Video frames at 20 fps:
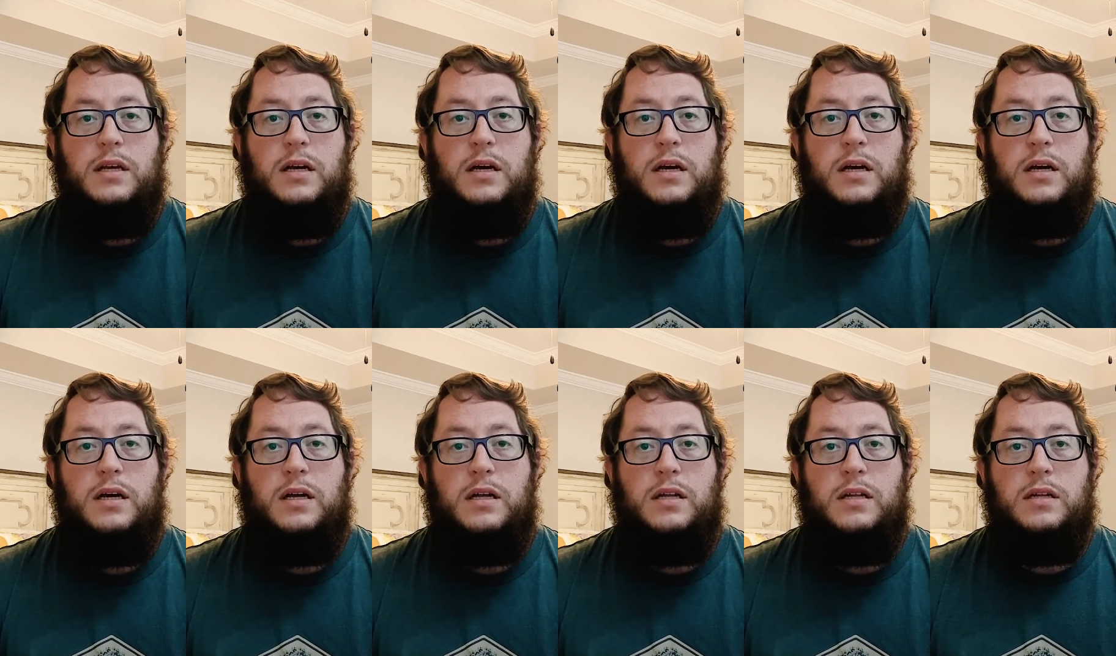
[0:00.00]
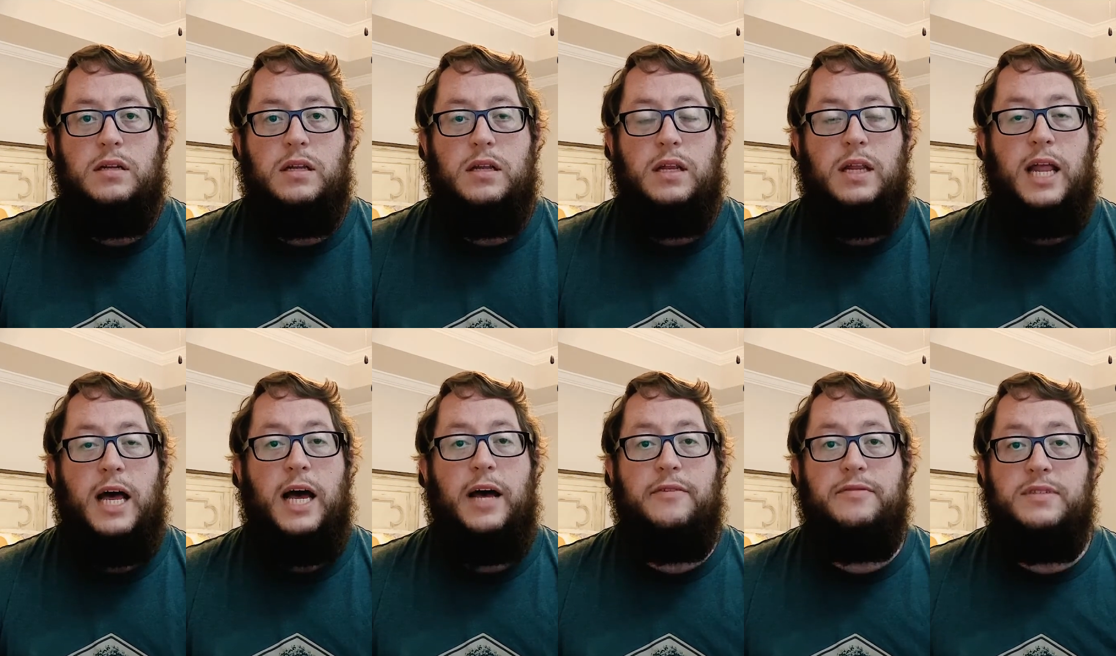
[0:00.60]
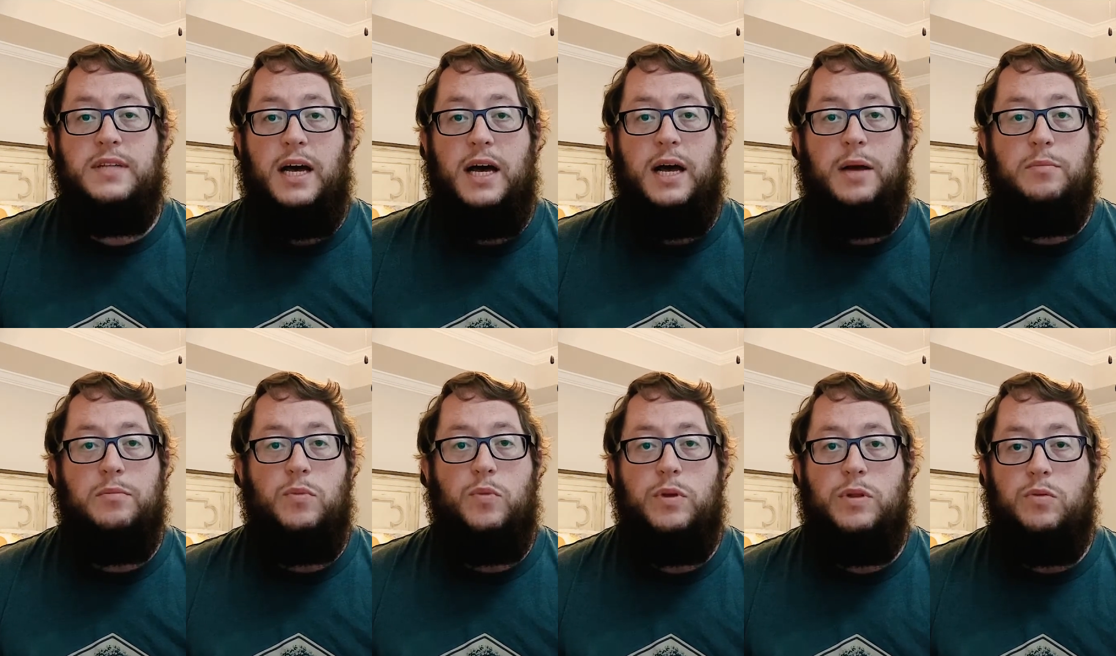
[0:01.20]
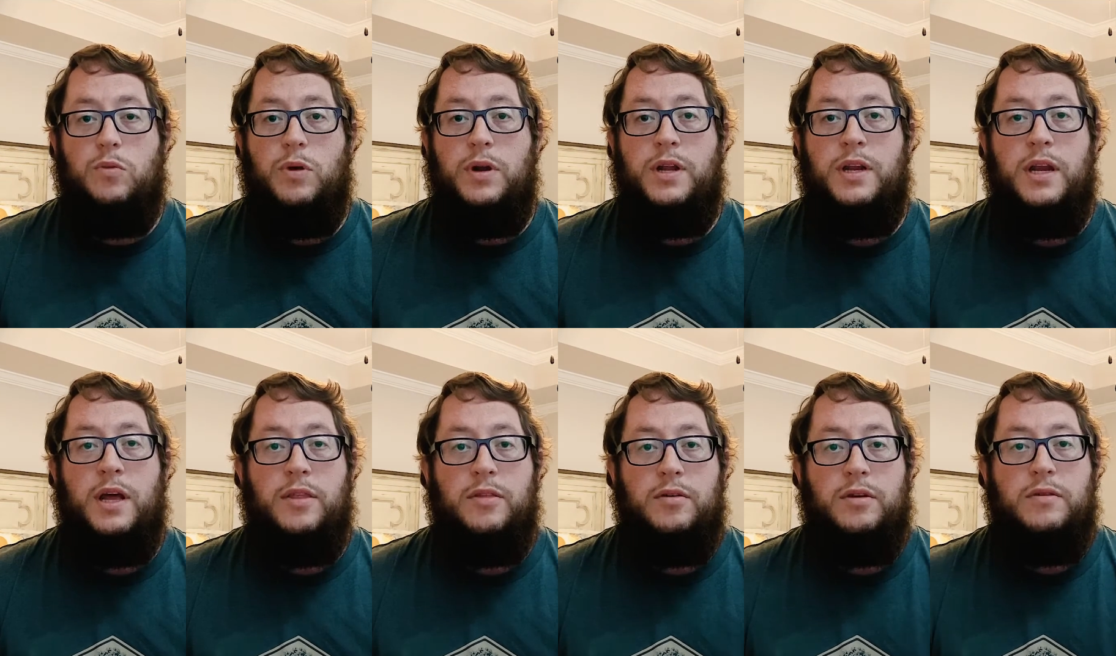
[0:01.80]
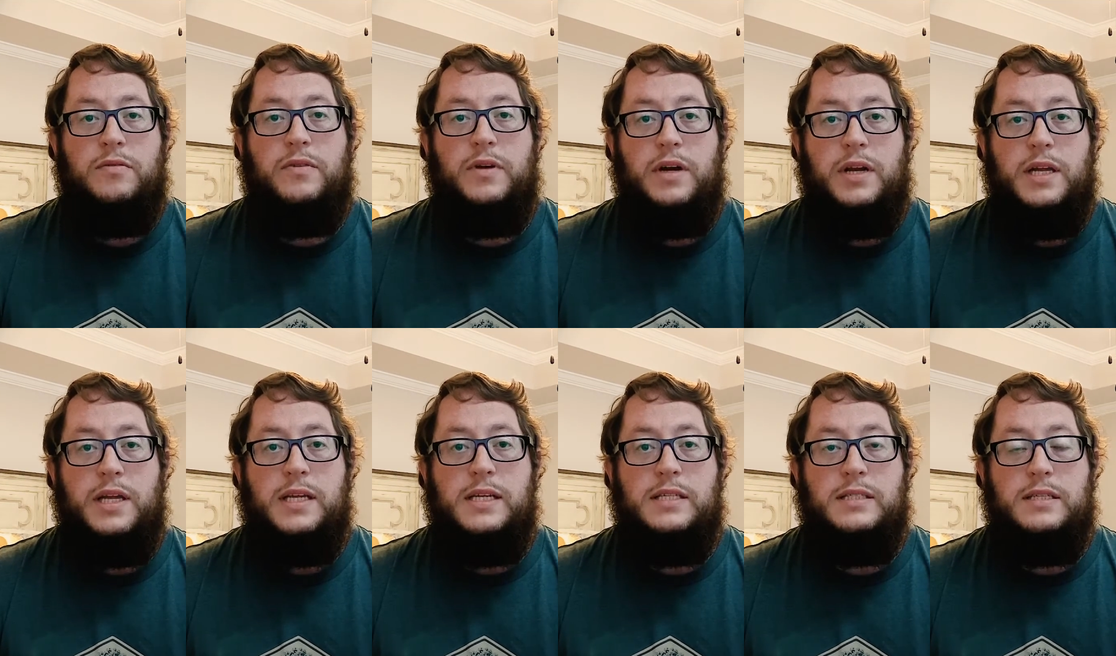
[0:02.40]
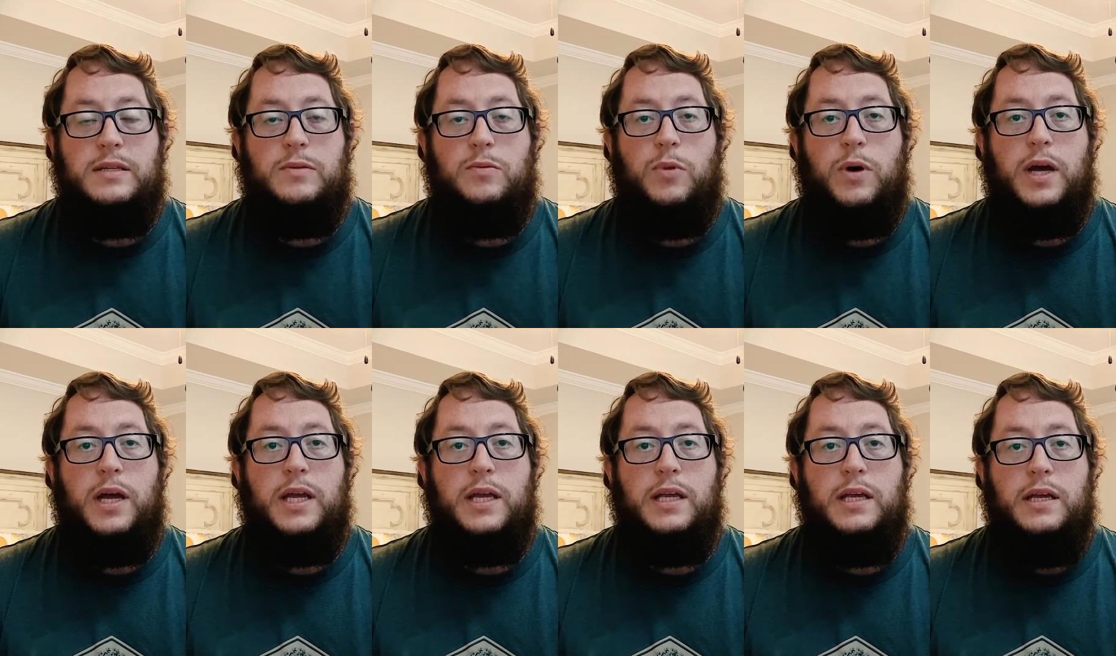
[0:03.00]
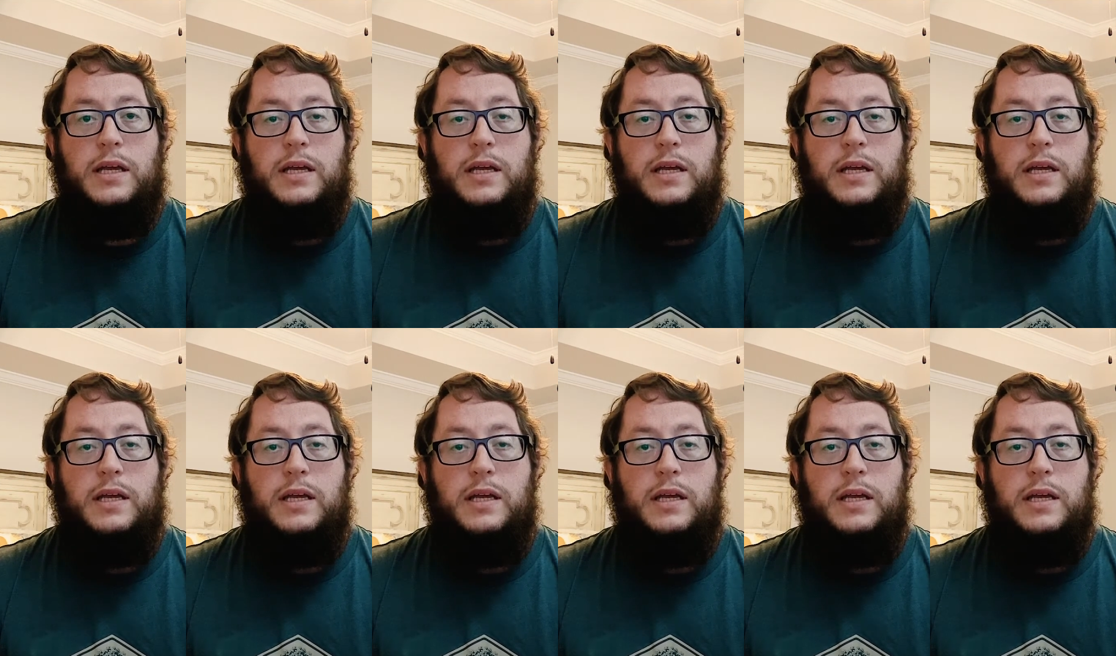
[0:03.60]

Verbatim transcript: uh, live time with one another in a very easy way.